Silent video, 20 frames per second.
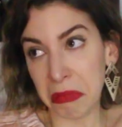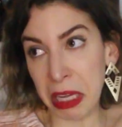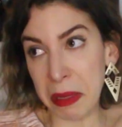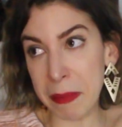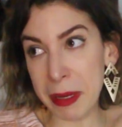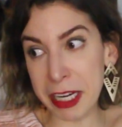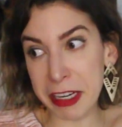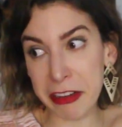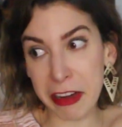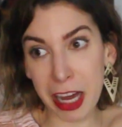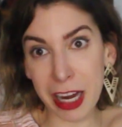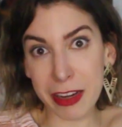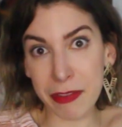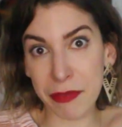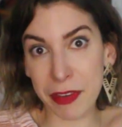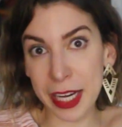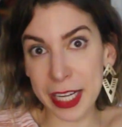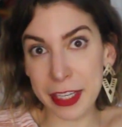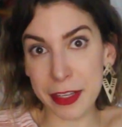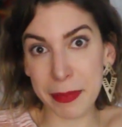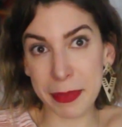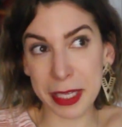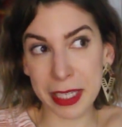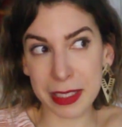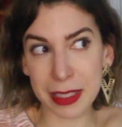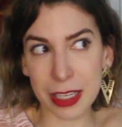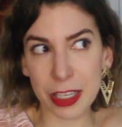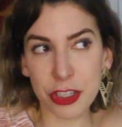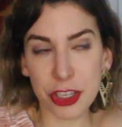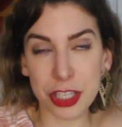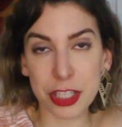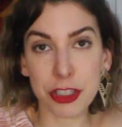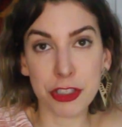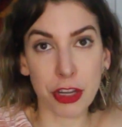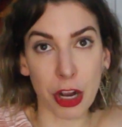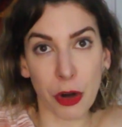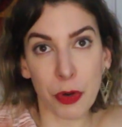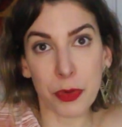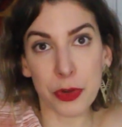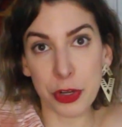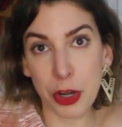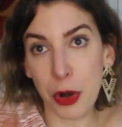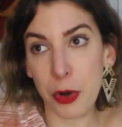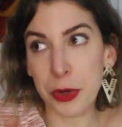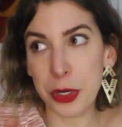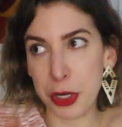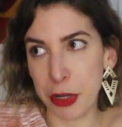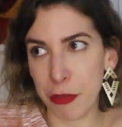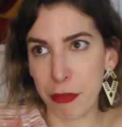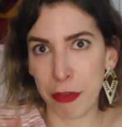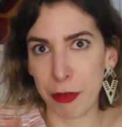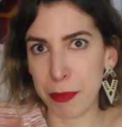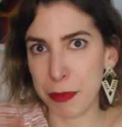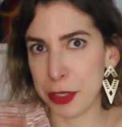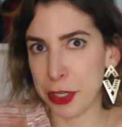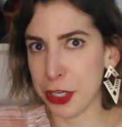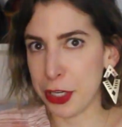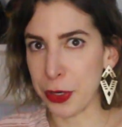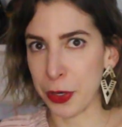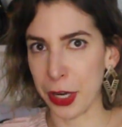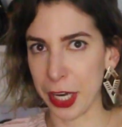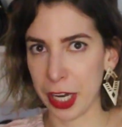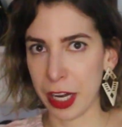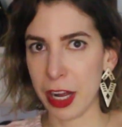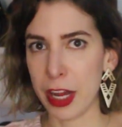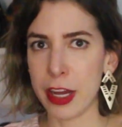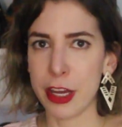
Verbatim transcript: they might not invite you because they just don't know you're from New York.